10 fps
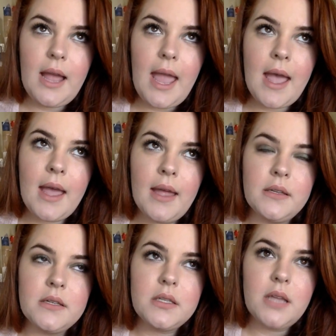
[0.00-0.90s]

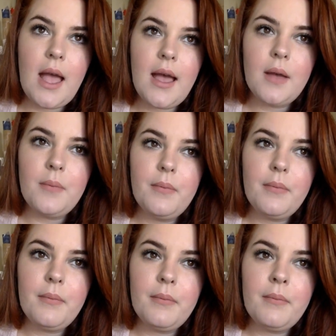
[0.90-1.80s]
and
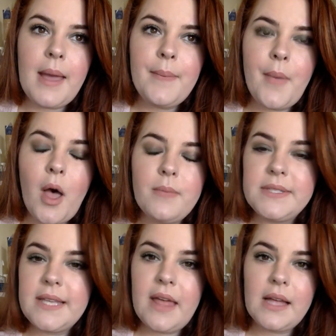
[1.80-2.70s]
my mom
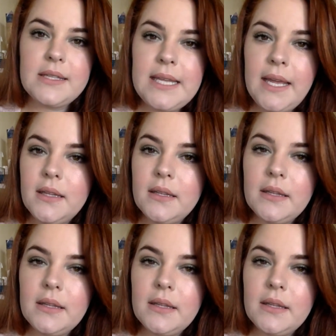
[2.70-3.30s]
said, "That's it.